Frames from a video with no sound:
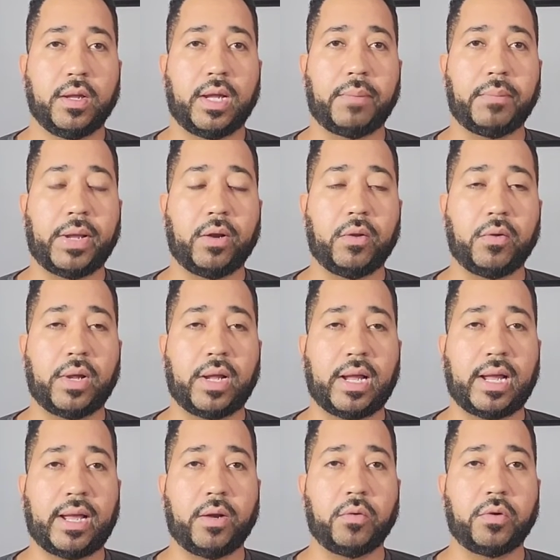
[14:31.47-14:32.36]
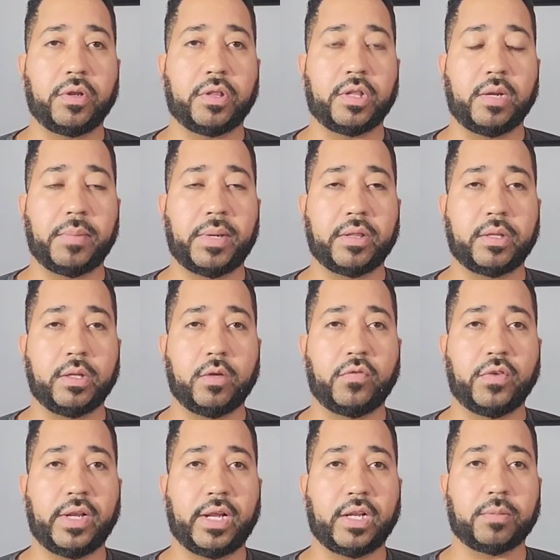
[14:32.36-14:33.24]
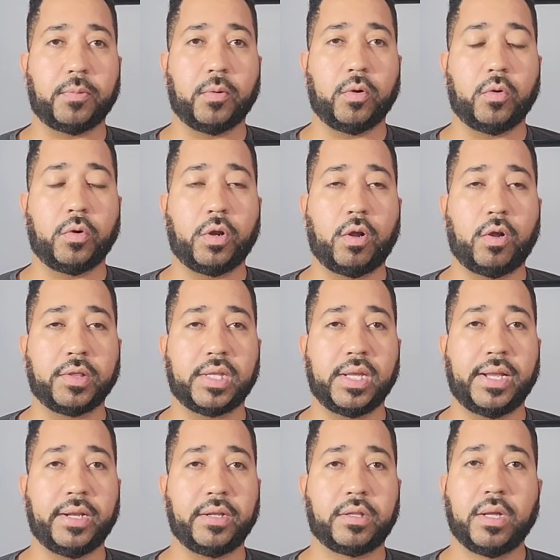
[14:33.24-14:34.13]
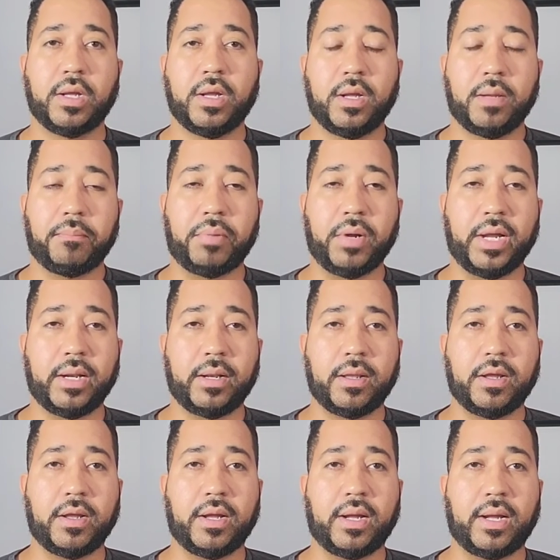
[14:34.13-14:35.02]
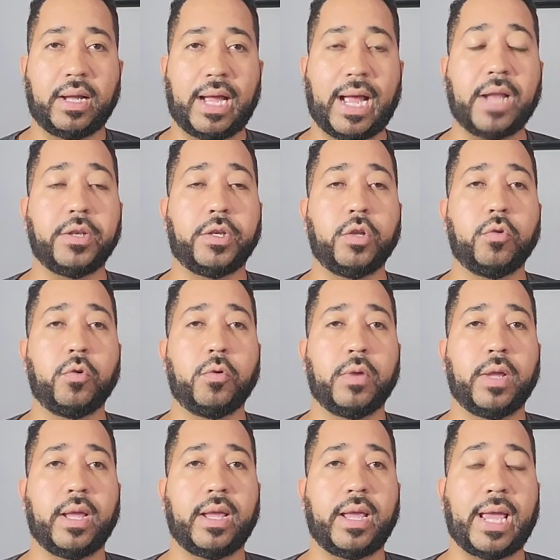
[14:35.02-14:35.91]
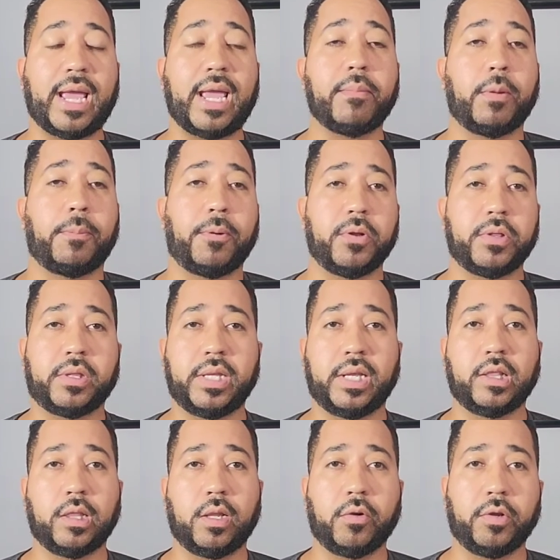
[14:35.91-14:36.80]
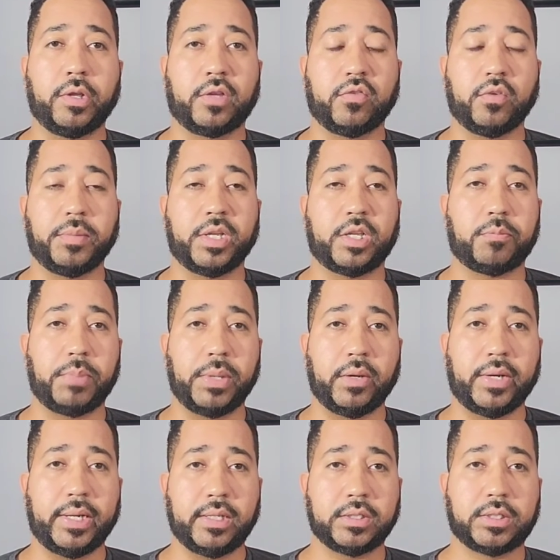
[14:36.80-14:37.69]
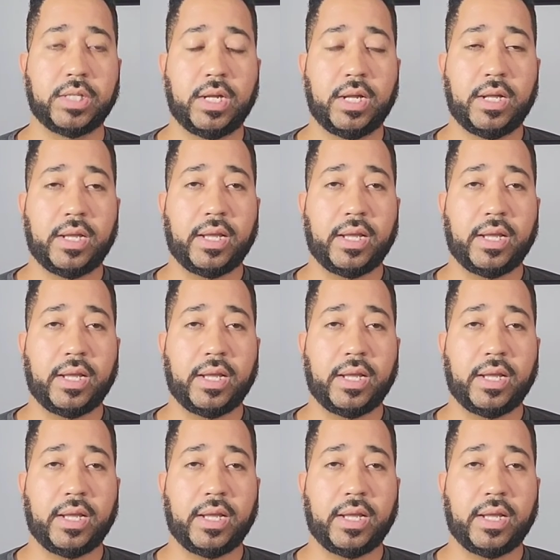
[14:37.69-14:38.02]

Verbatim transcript: Um, I don't I don't consider myself an expert on all things, but uh, I do I am a person that learns from experience.